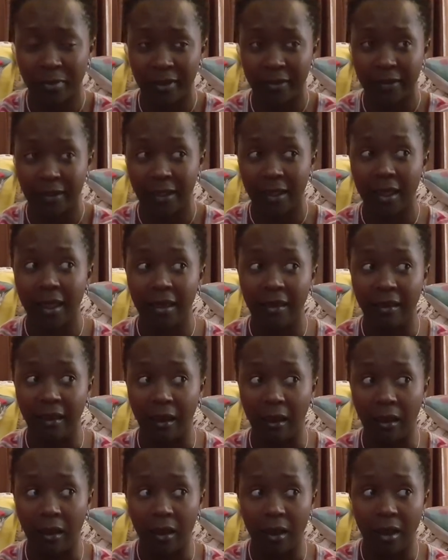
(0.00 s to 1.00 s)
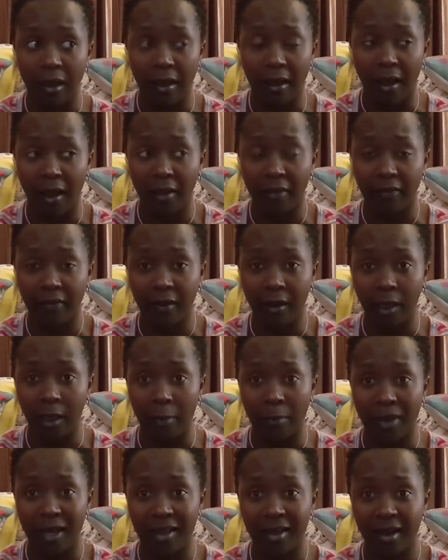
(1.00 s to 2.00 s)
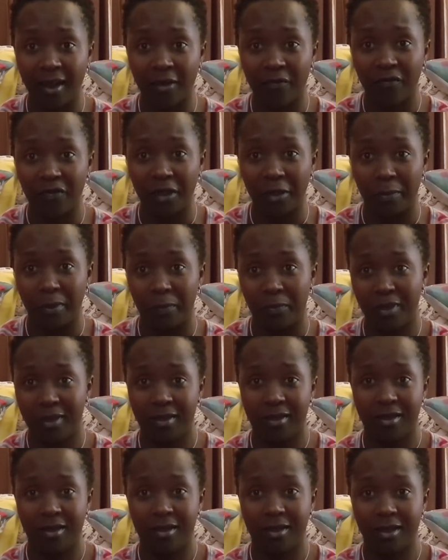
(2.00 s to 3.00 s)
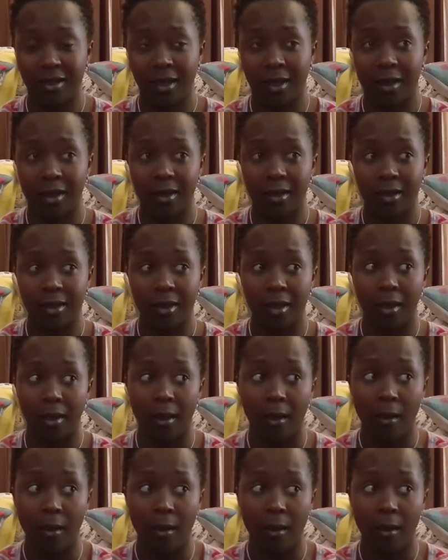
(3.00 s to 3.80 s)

But yeah, I think my love capabilities and